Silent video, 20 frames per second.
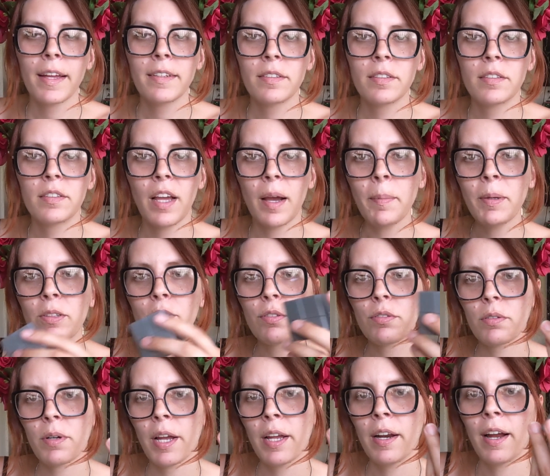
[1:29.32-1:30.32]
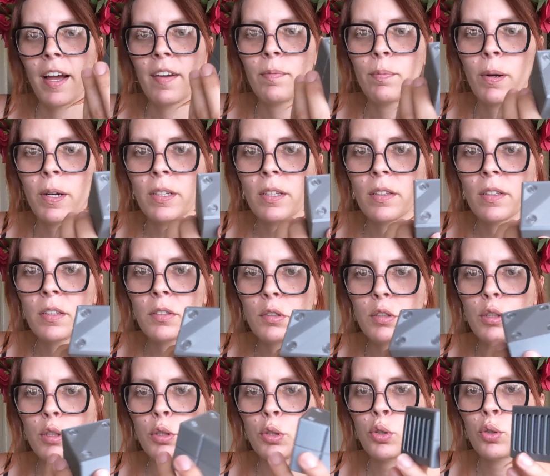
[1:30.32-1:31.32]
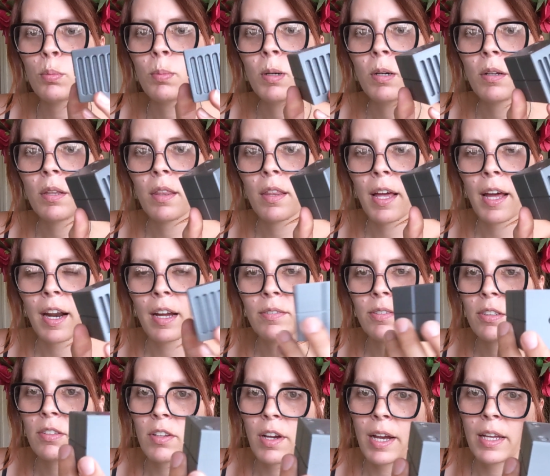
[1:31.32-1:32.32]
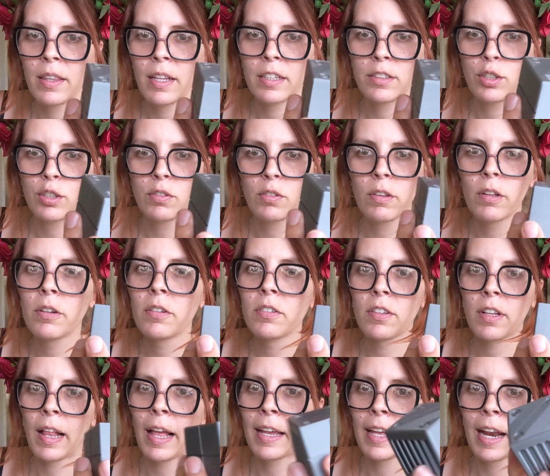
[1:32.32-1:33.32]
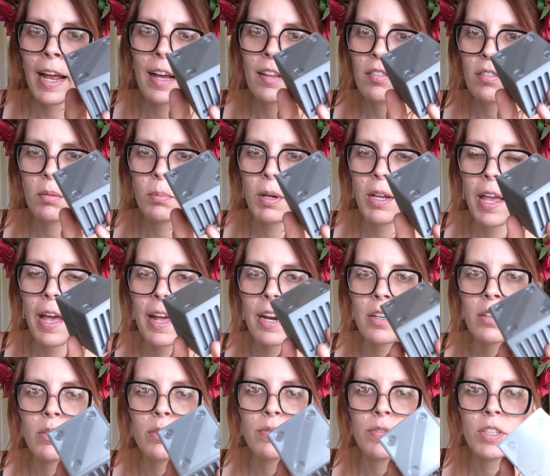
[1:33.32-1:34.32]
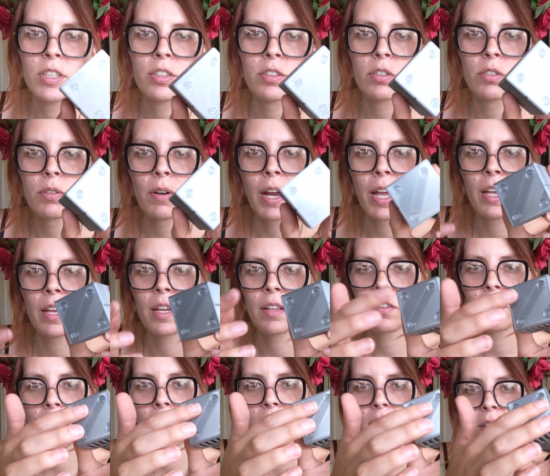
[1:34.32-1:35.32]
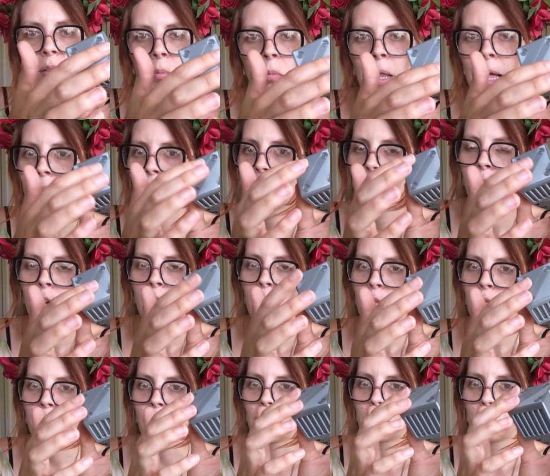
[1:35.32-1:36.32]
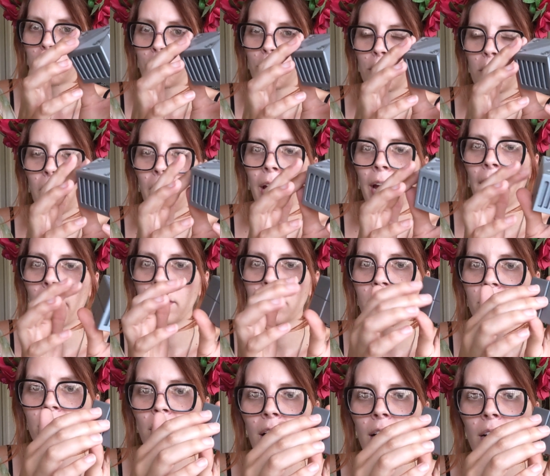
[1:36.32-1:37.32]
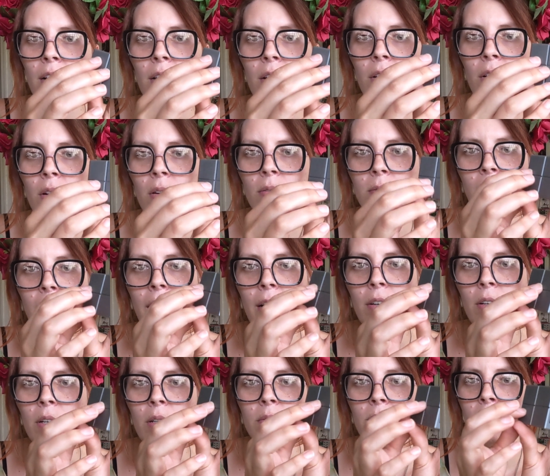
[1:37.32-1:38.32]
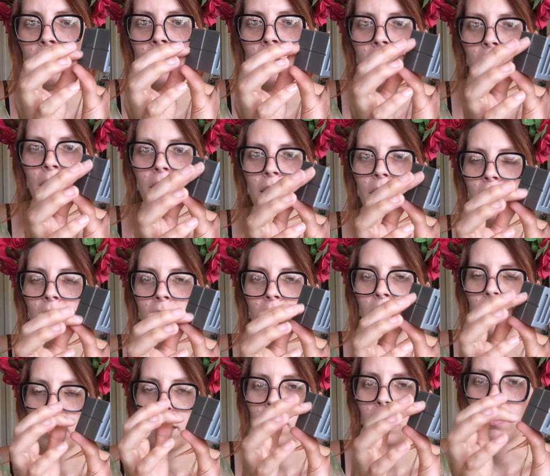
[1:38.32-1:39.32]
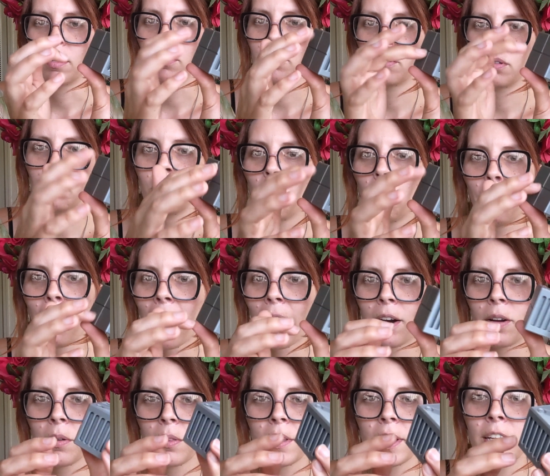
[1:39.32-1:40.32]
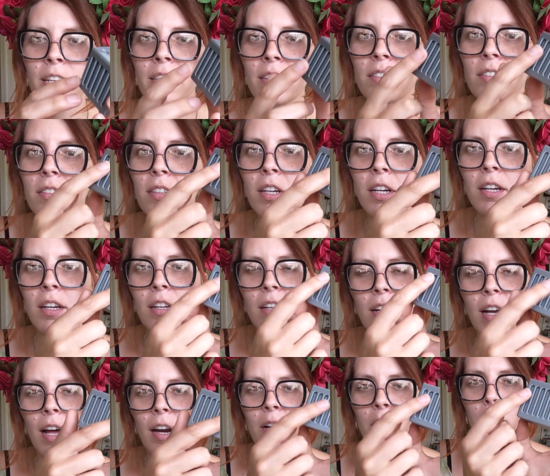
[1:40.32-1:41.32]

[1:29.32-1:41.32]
And to demonstrate, I printed this cube that I've designed that just looks like it has some mechanical features, right? It's got some like fake screw heads. It's got a little, I don't know, some little panel things. Got a